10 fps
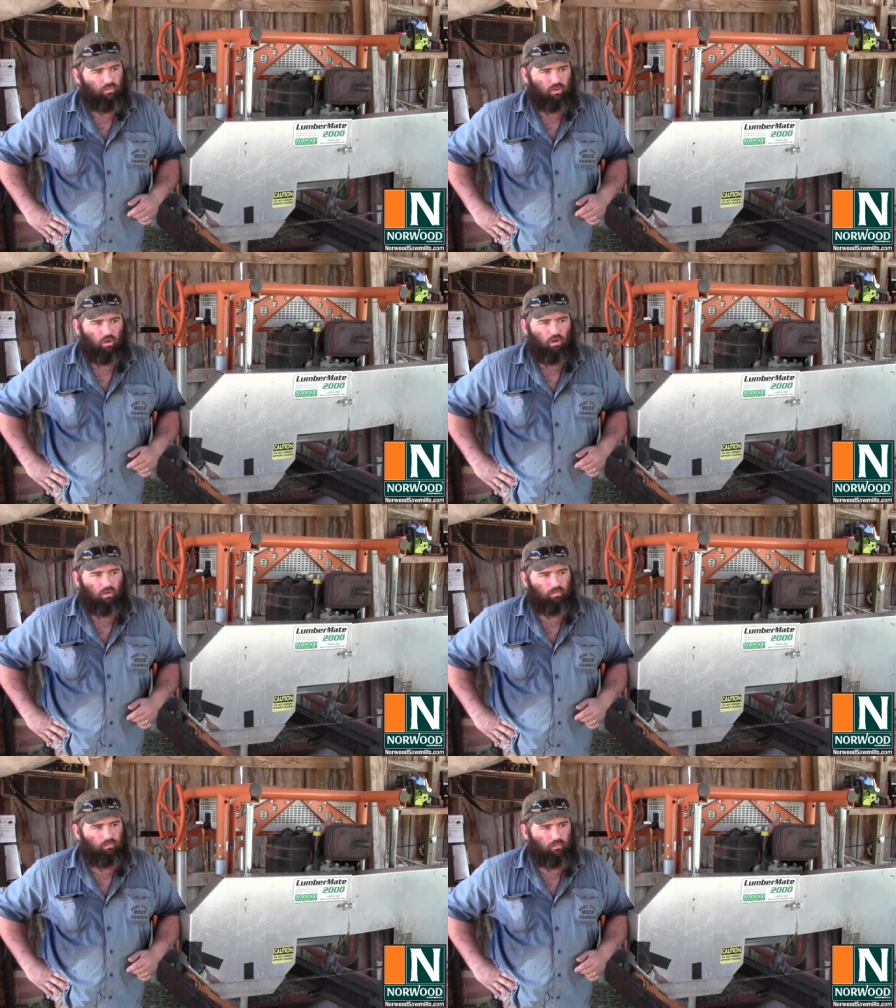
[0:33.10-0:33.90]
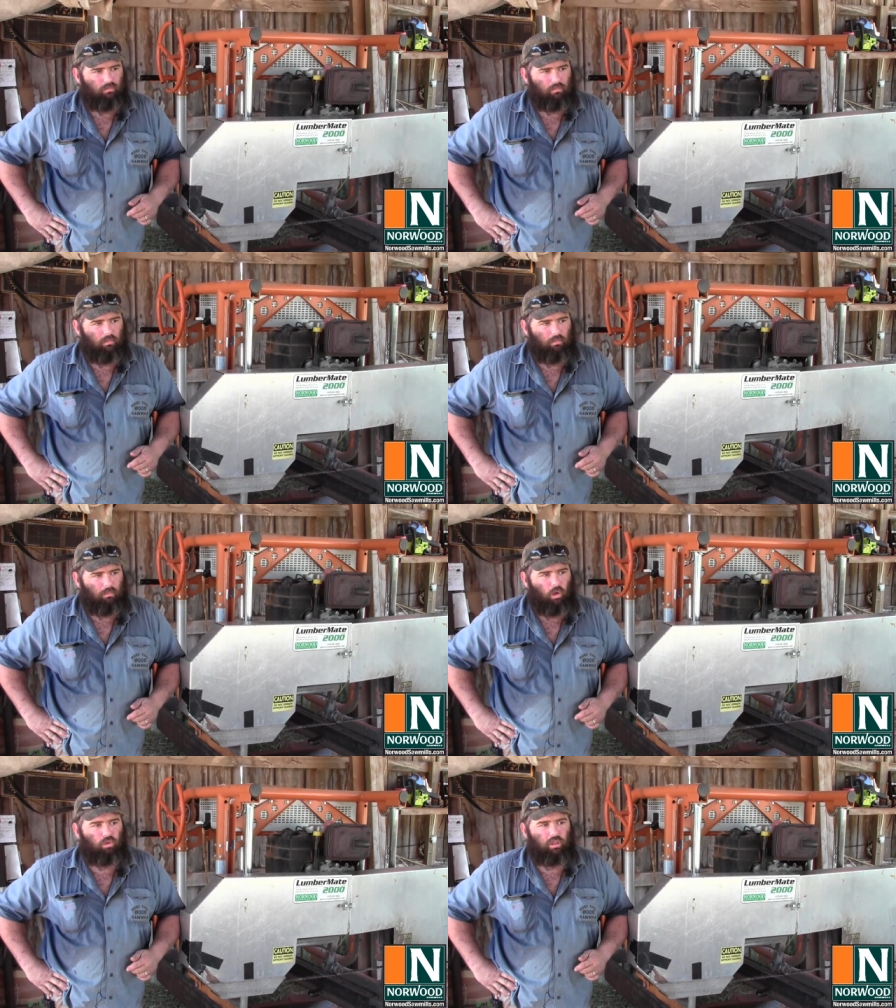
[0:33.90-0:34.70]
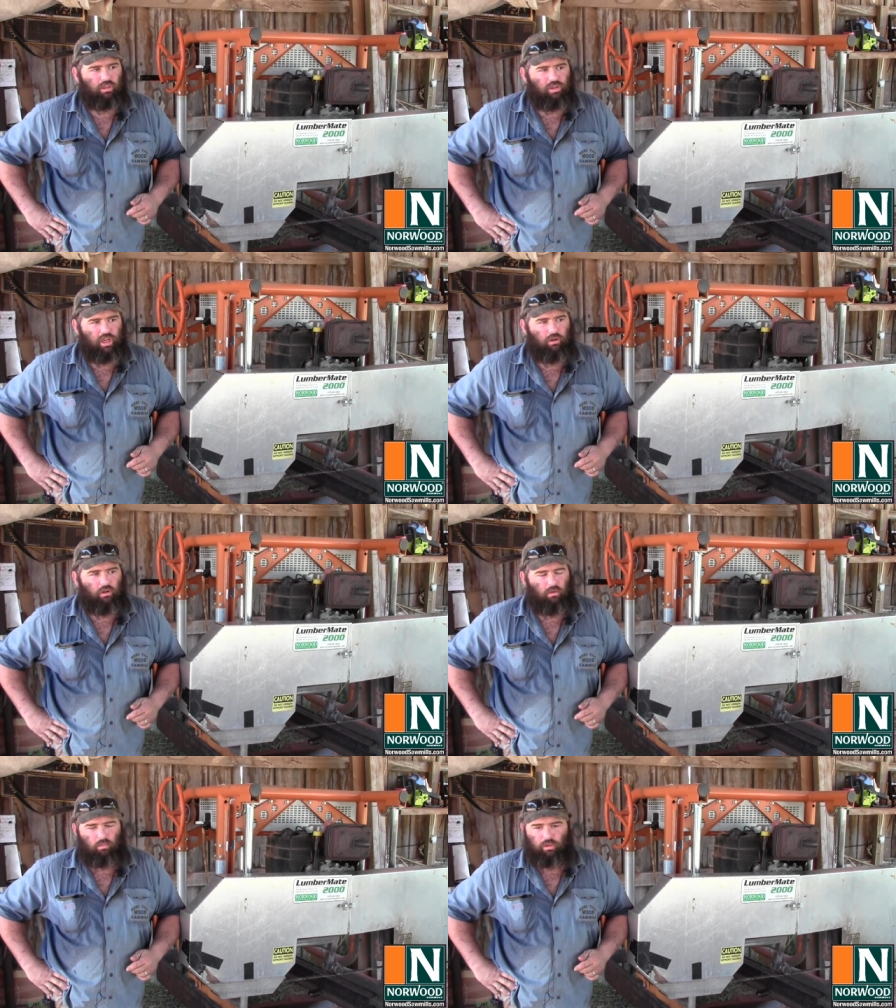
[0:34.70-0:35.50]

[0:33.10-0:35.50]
We've saw mostly cedar.